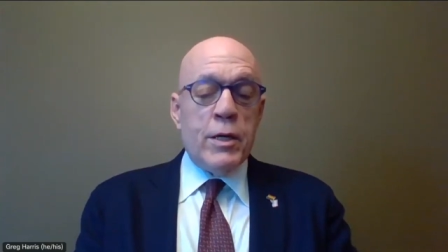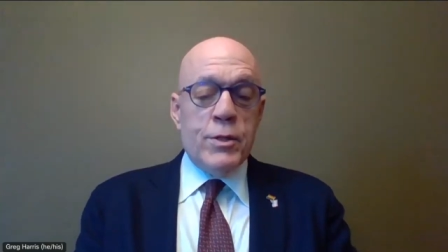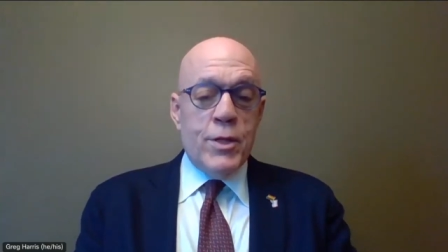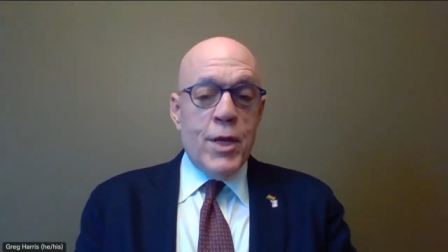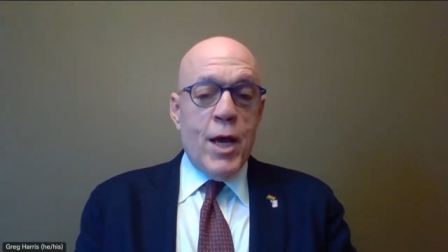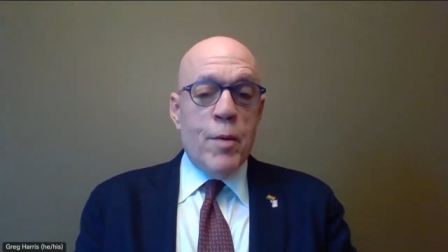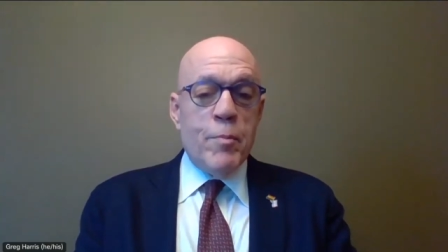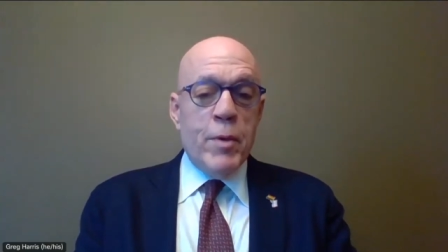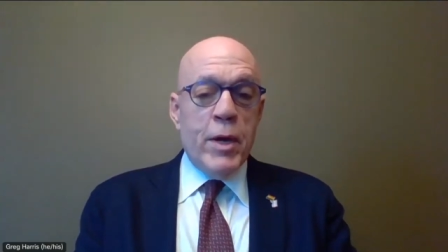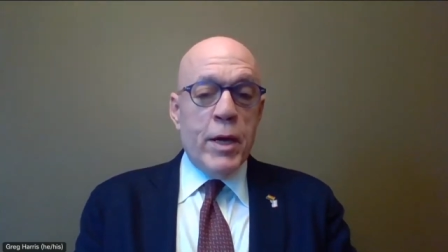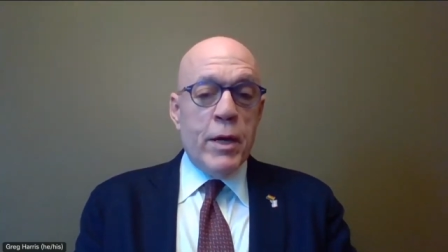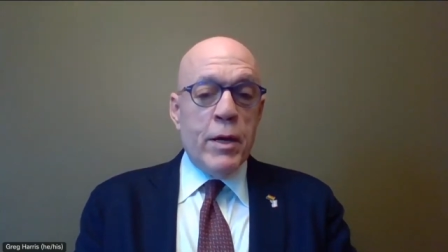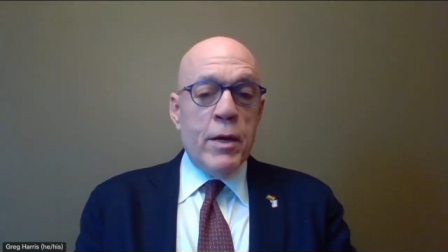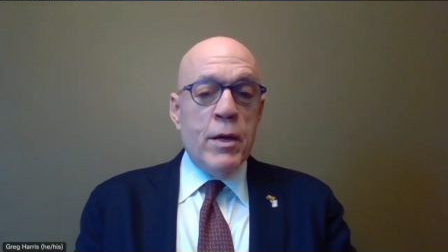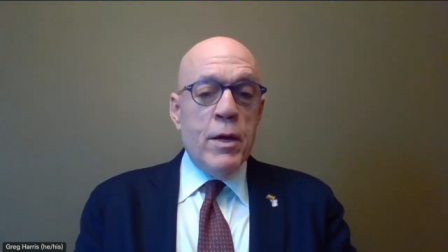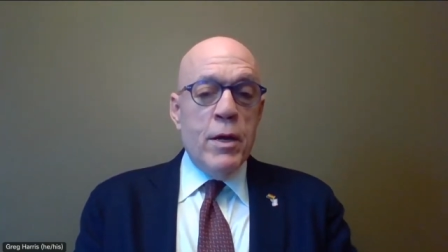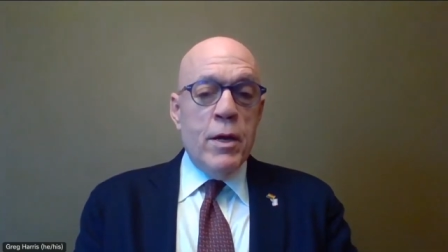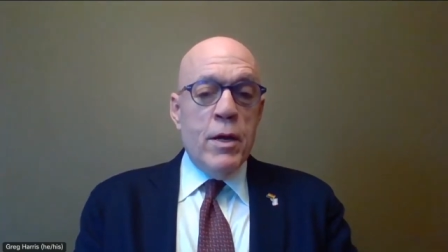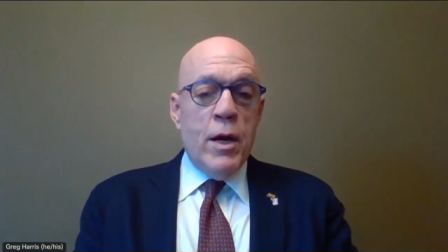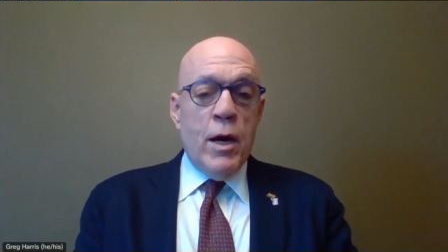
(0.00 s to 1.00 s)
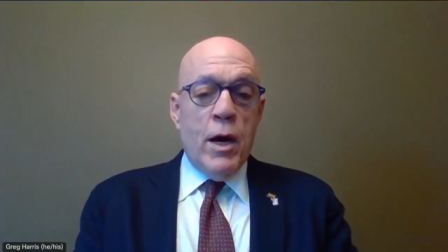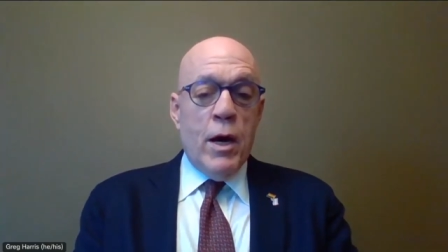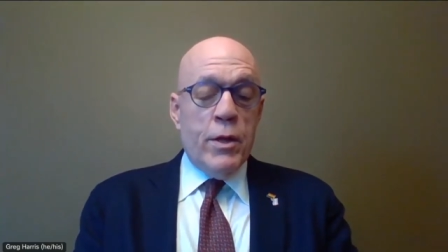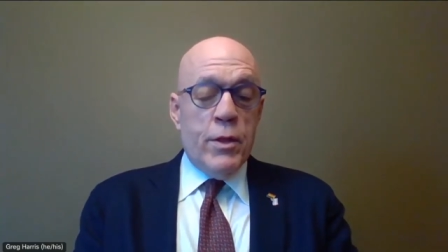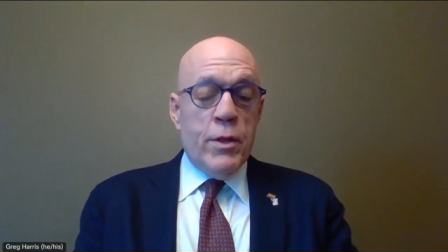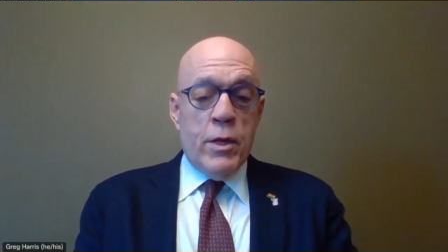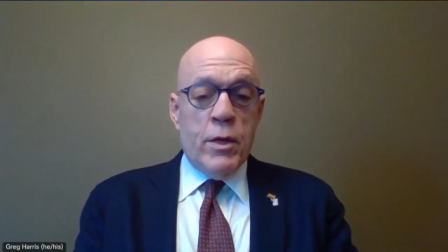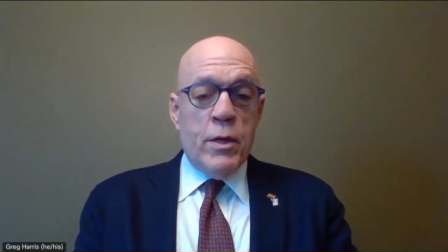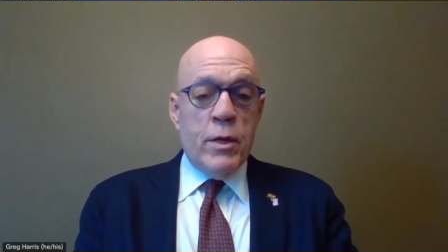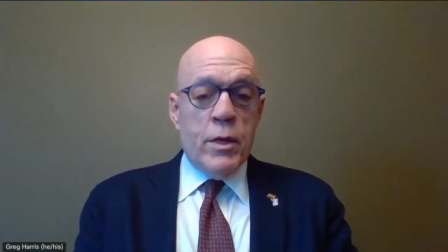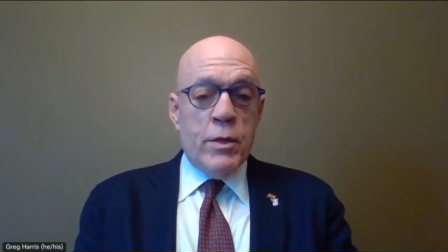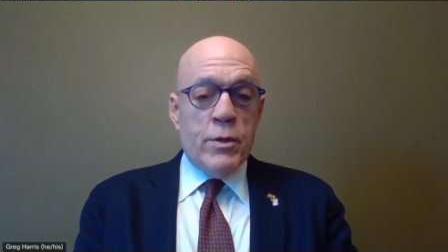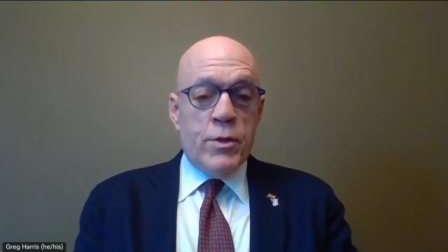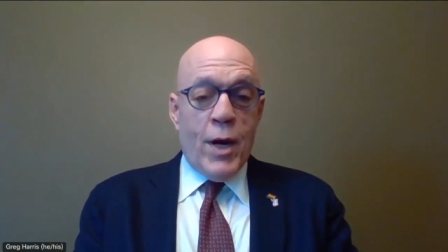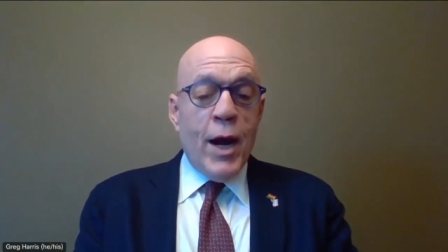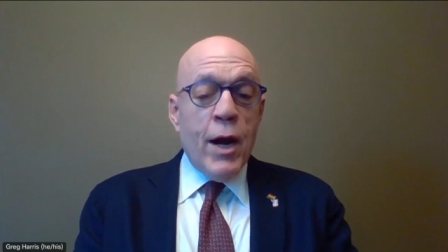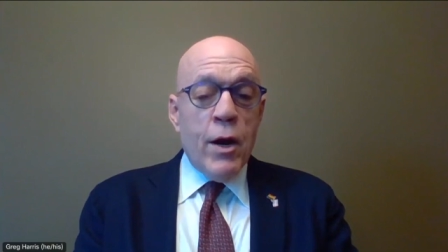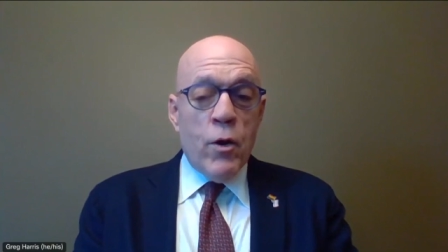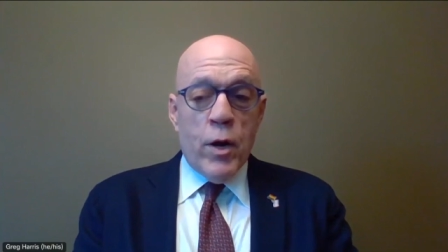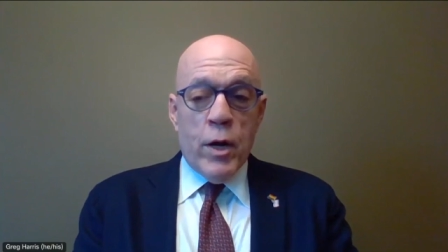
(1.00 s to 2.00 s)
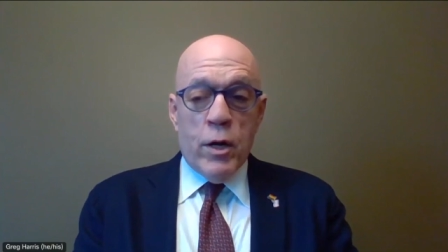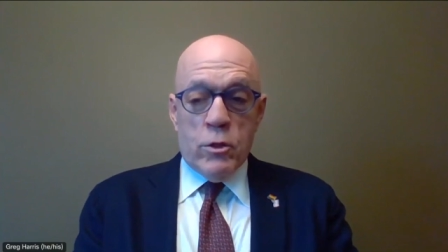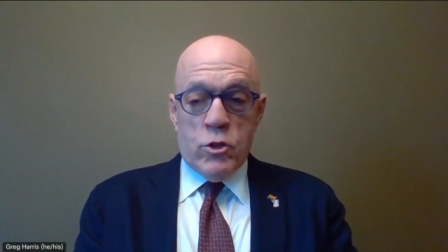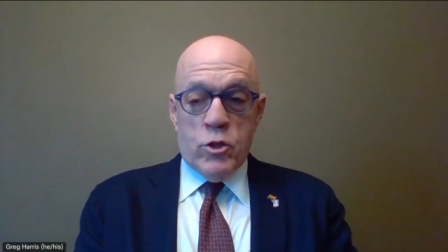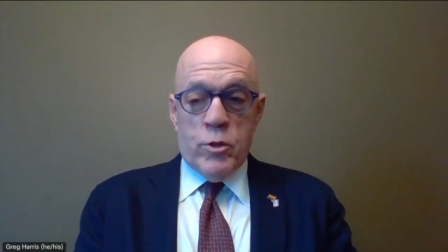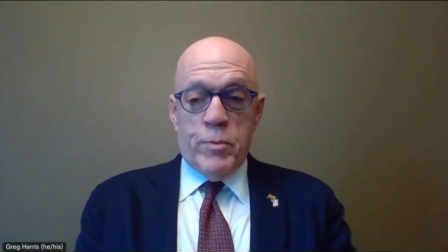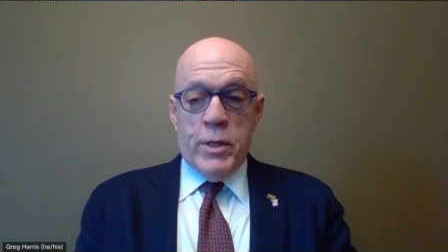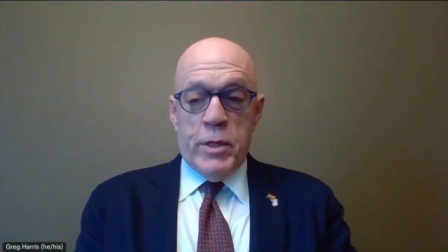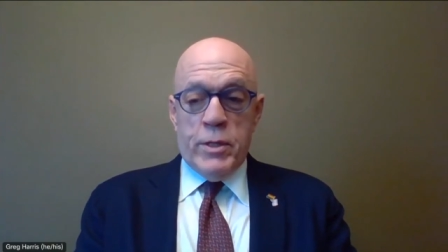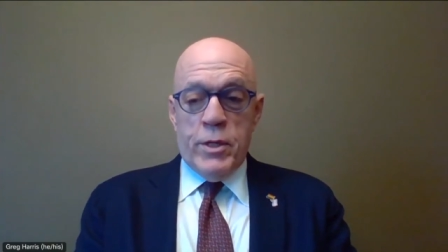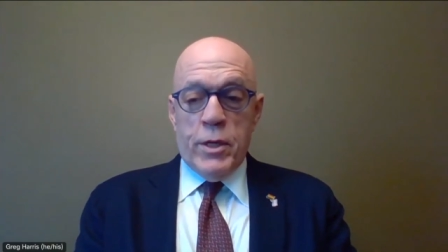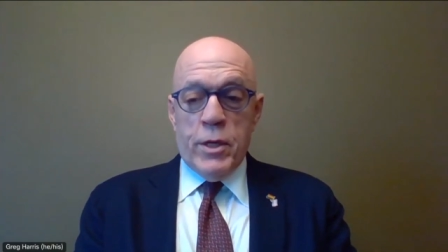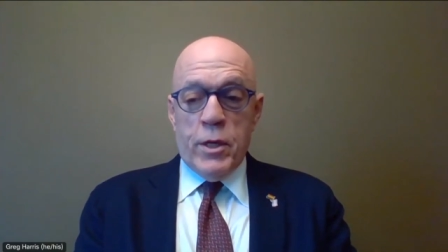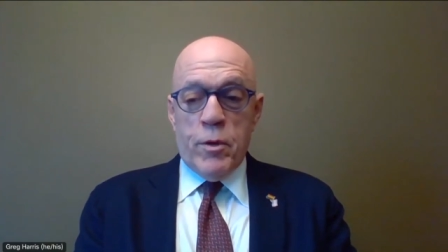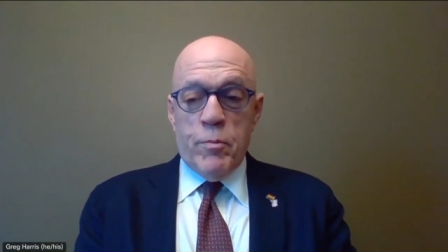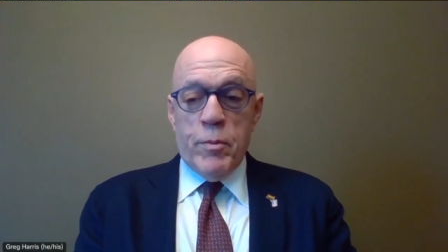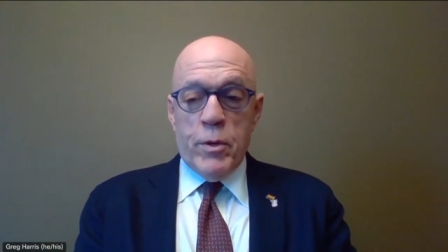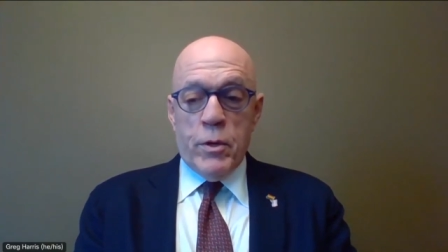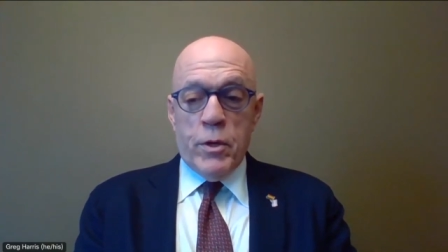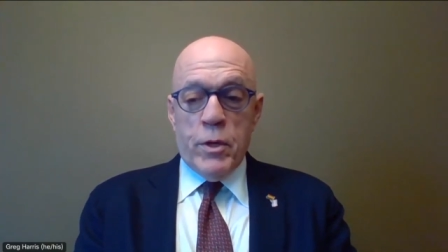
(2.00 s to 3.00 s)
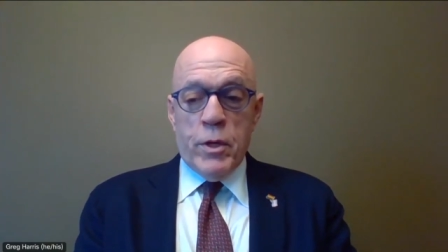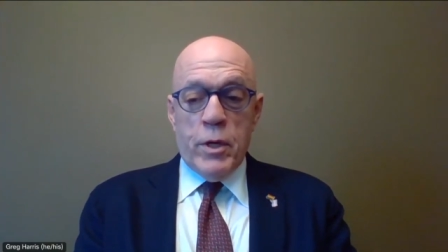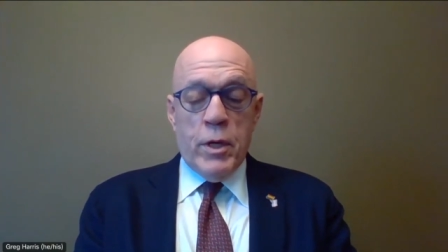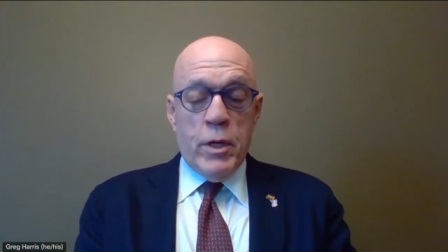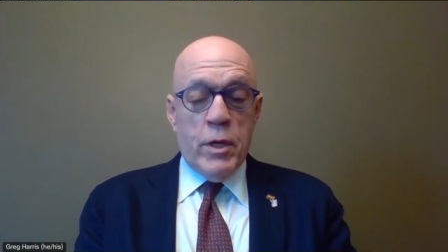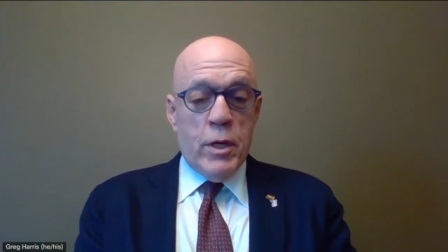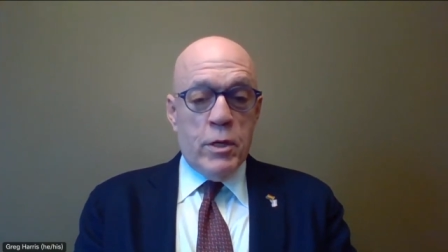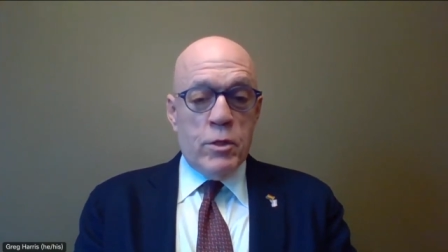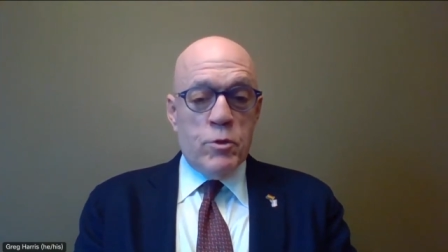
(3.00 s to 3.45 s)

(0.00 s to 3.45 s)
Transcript: condemning the entire LGBT community